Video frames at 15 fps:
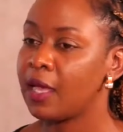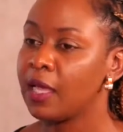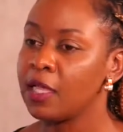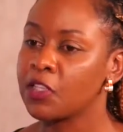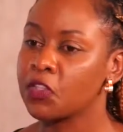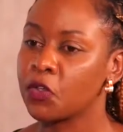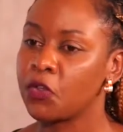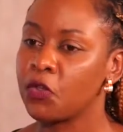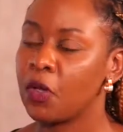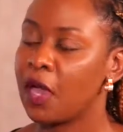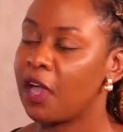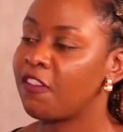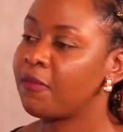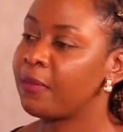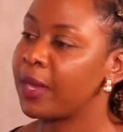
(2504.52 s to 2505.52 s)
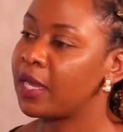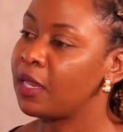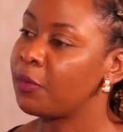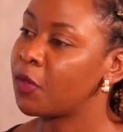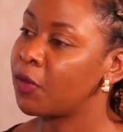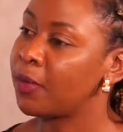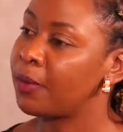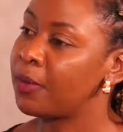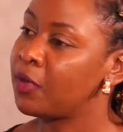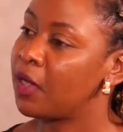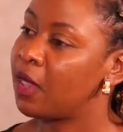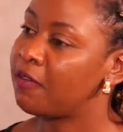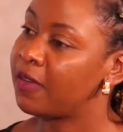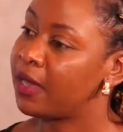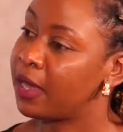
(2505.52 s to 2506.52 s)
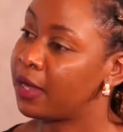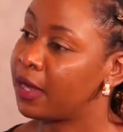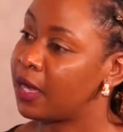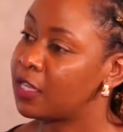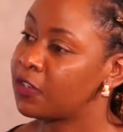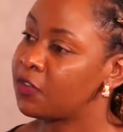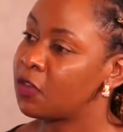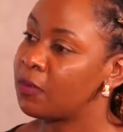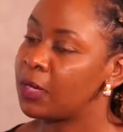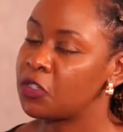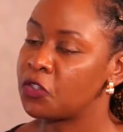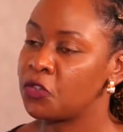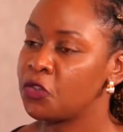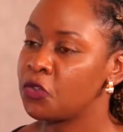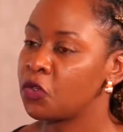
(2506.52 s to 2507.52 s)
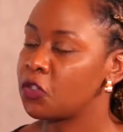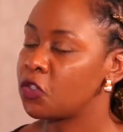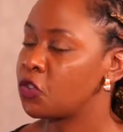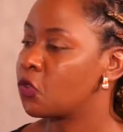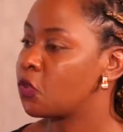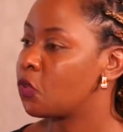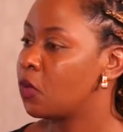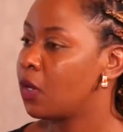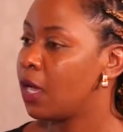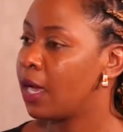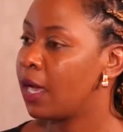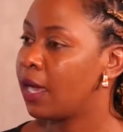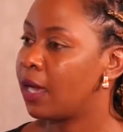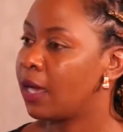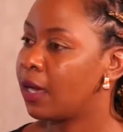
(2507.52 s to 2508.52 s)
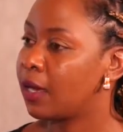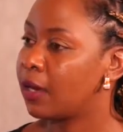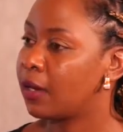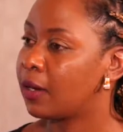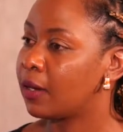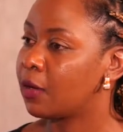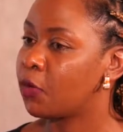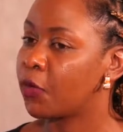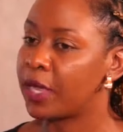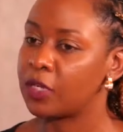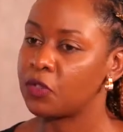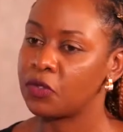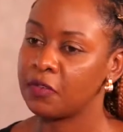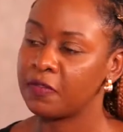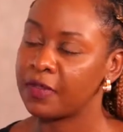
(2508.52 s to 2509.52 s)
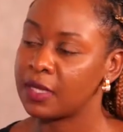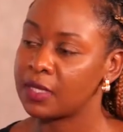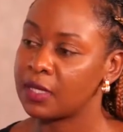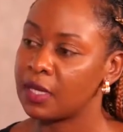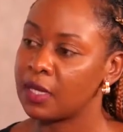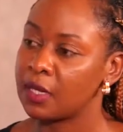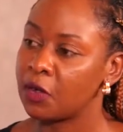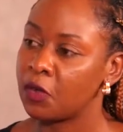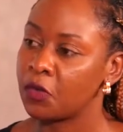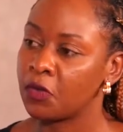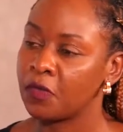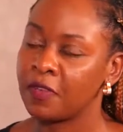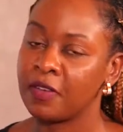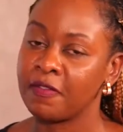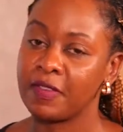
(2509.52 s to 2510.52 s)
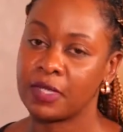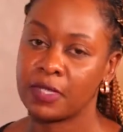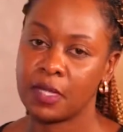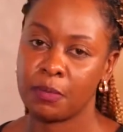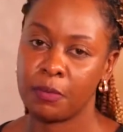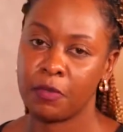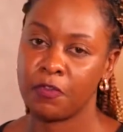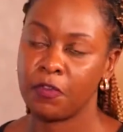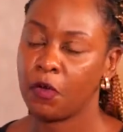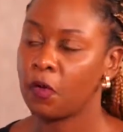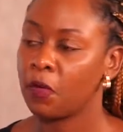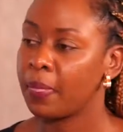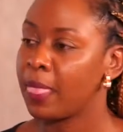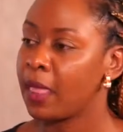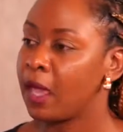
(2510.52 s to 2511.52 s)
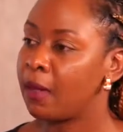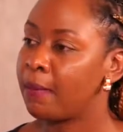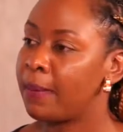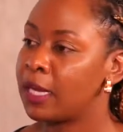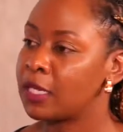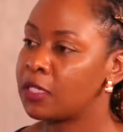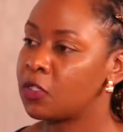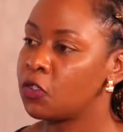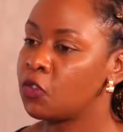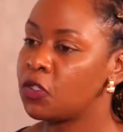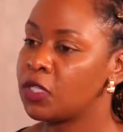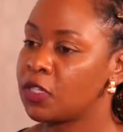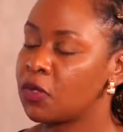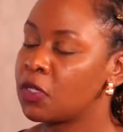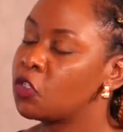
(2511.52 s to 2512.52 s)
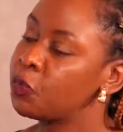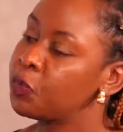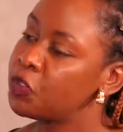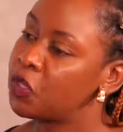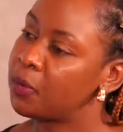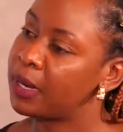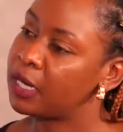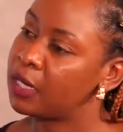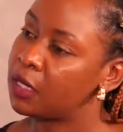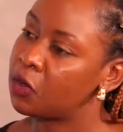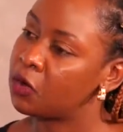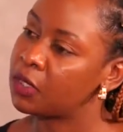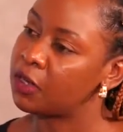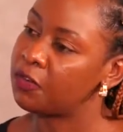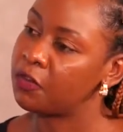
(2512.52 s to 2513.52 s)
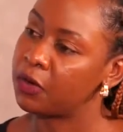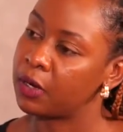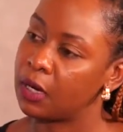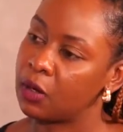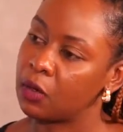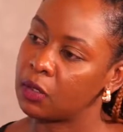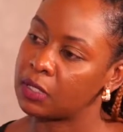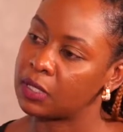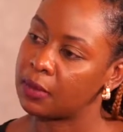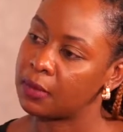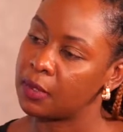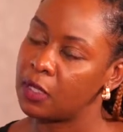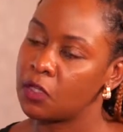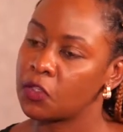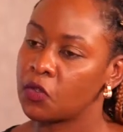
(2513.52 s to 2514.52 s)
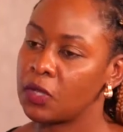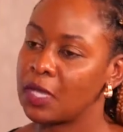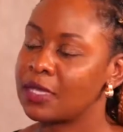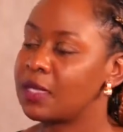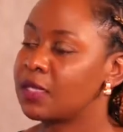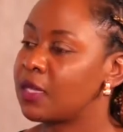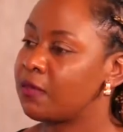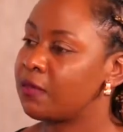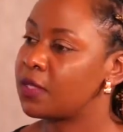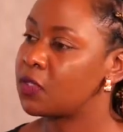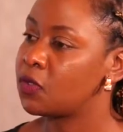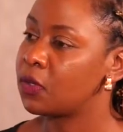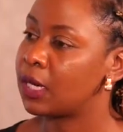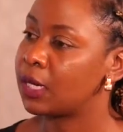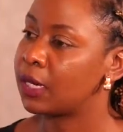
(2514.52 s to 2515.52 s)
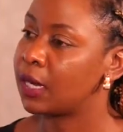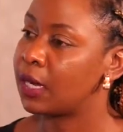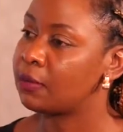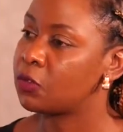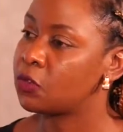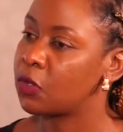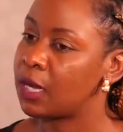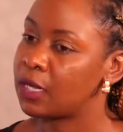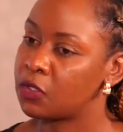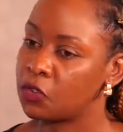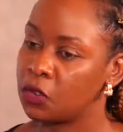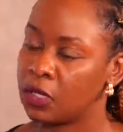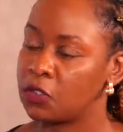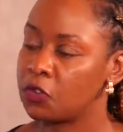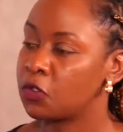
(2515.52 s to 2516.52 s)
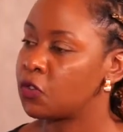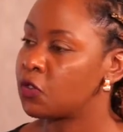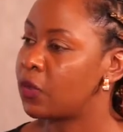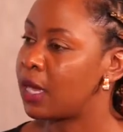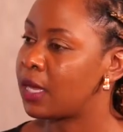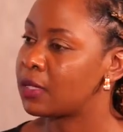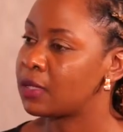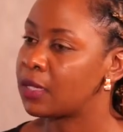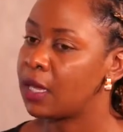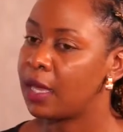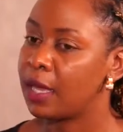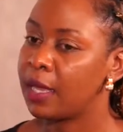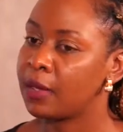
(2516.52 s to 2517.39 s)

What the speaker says: Yeah. So you have money, probably you have high cash flow, but you do not know where to invest in, or you've invested before, but you just want to put your money in order for a long term. So that's a service. You can come to us, you can talk to us,